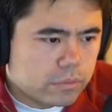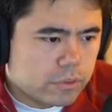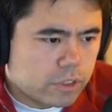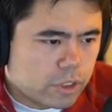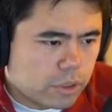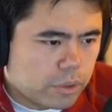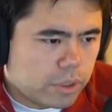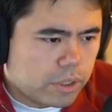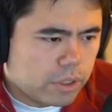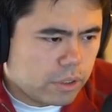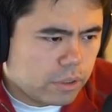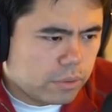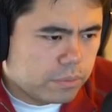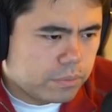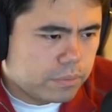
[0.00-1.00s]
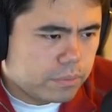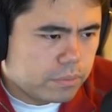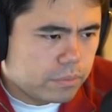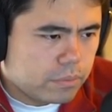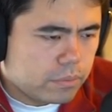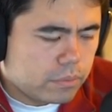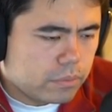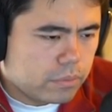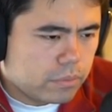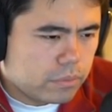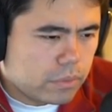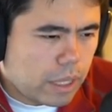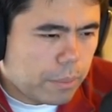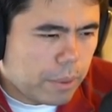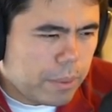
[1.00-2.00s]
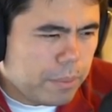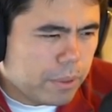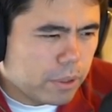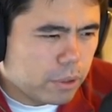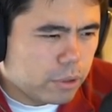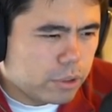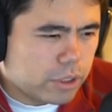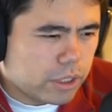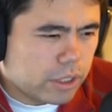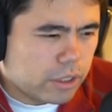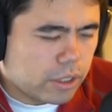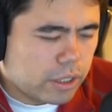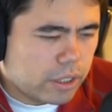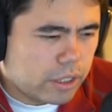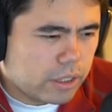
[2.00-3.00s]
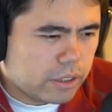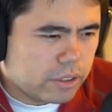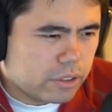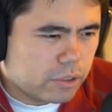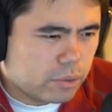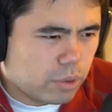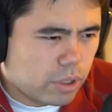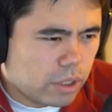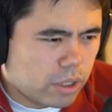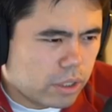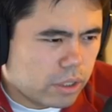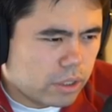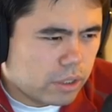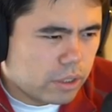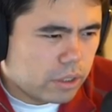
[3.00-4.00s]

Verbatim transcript: Let's go here. I might be losing here. I think this is wrong.